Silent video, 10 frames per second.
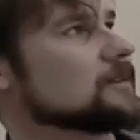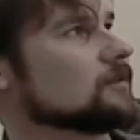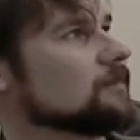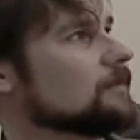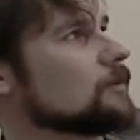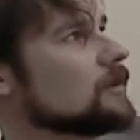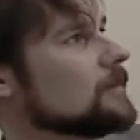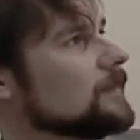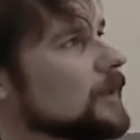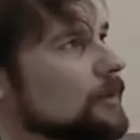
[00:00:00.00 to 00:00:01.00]
so
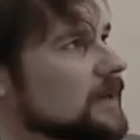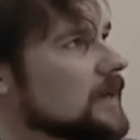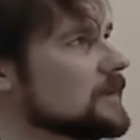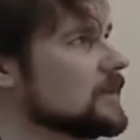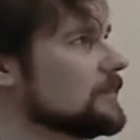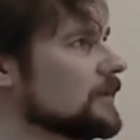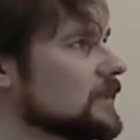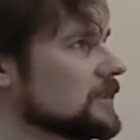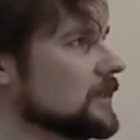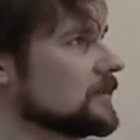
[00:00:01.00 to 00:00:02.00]
before knowing anything about
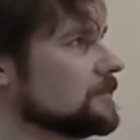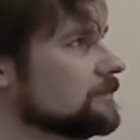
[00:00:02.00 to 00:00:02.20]
the state.